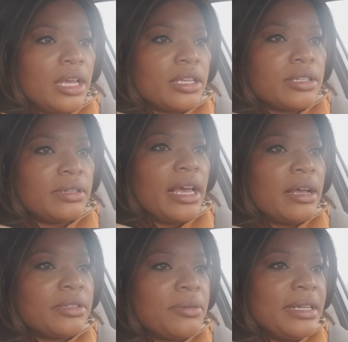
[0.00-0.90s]
So
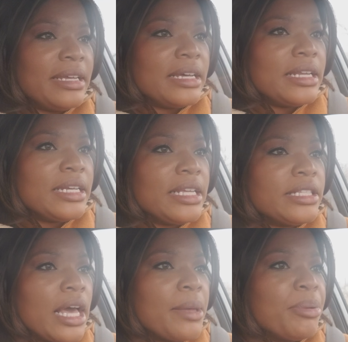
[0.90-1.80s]
now Tonia
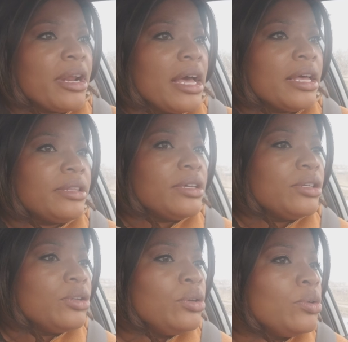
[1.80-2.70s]
needs a brand
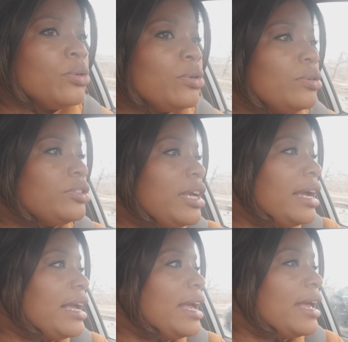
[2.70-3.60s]
new
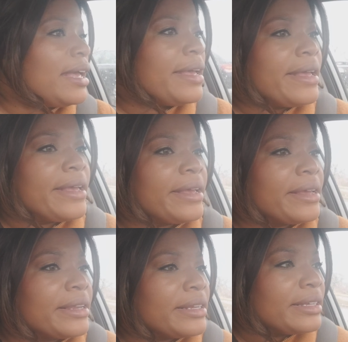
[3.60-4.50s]

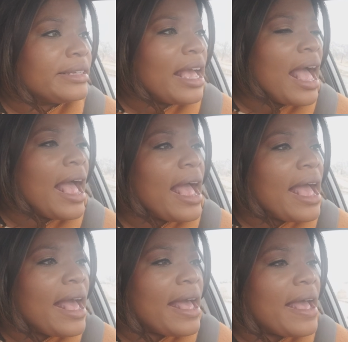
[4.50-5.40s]
jacket.
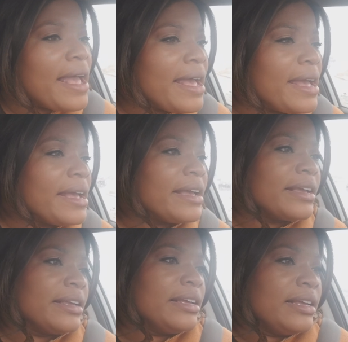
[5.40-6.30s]

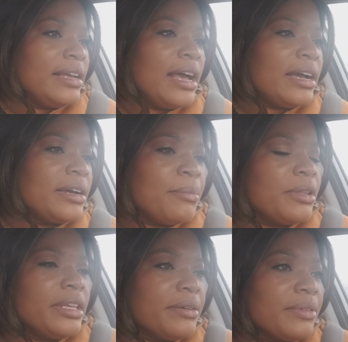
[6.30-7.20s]
Yay! I couldn't
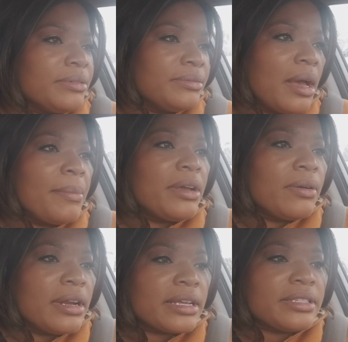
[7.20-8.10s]
believe it. I've been
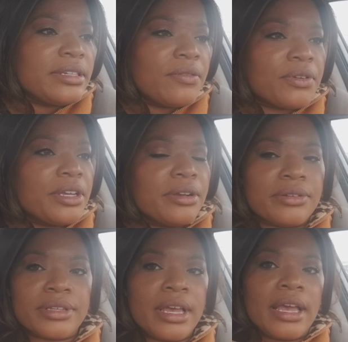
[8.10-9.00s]
going to that casino for
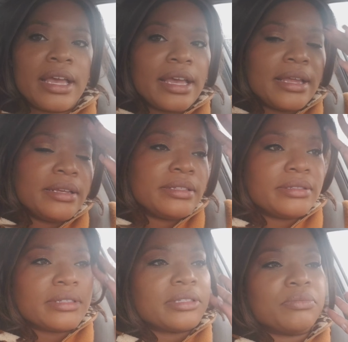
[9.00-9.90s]
years.
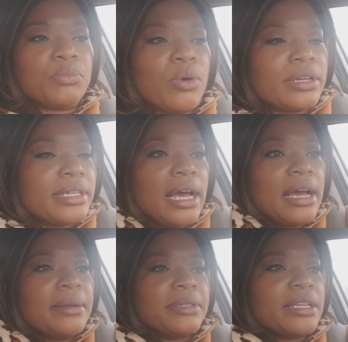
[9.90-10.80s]
And just one
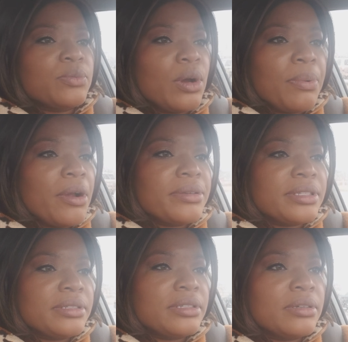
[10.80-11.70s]
time takes one
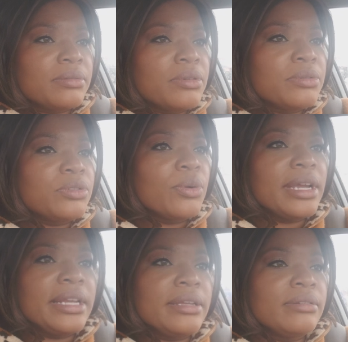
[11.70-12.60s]
person who's
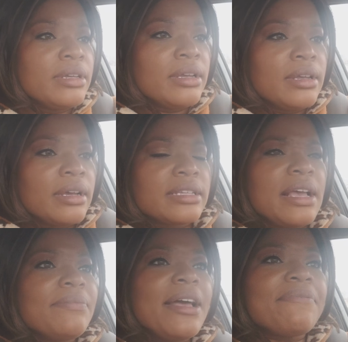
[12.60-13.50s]
greedy. Because
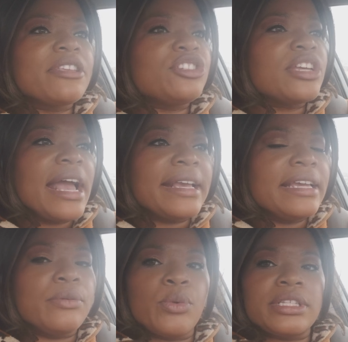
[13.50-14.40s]
I've left the
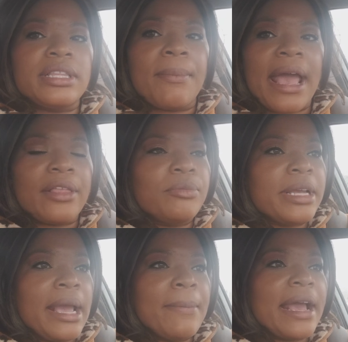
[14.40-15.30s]
jacket, went to the bathroom,
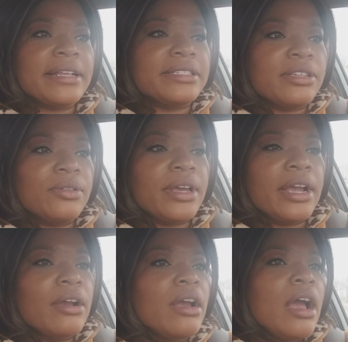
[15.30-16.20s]
came back, it's still
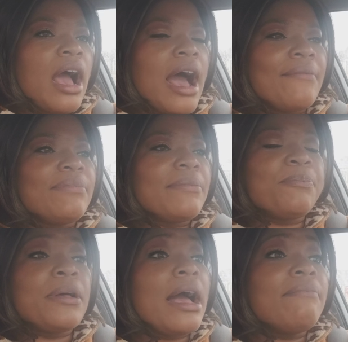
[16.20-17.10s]
there. I've,
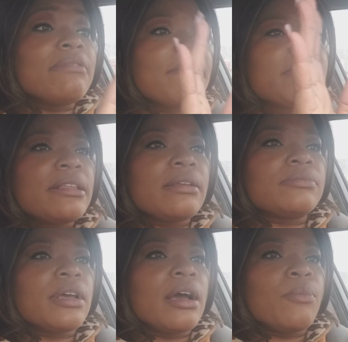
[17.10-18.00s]
I've left it.
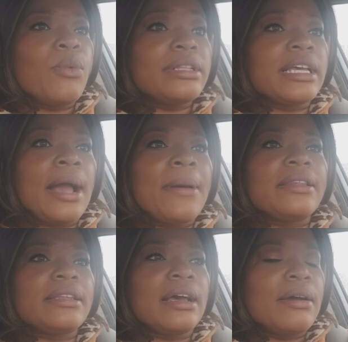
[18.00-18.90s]
Uh, one time, I,
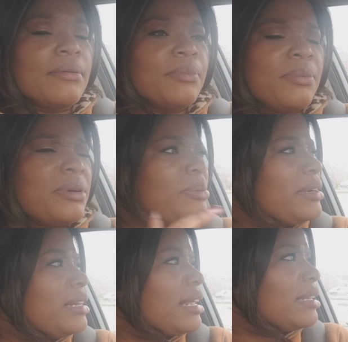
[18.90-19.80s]
uh,
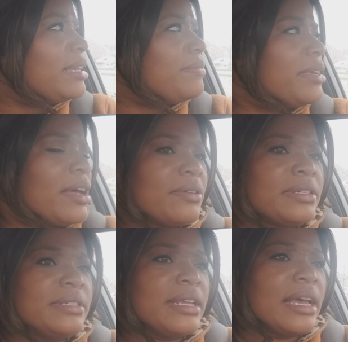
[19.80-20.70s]
where did I leave the other
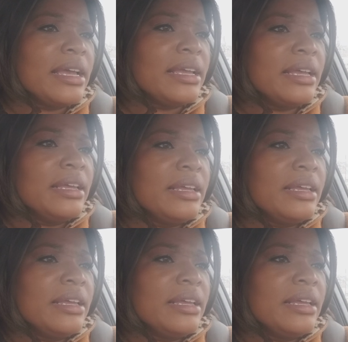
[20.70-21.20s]
day?